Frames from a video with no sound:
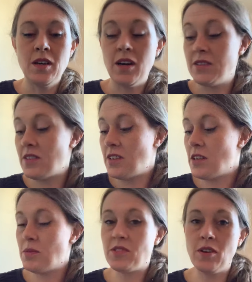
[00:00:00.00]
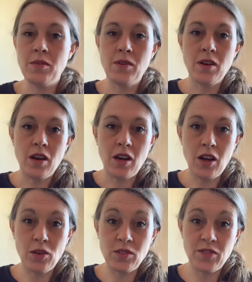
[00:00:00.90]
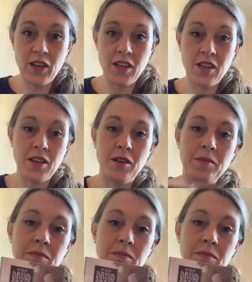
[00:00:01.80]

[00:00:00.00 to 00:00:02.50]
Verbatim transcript: I said there was a, a cloaked figure here.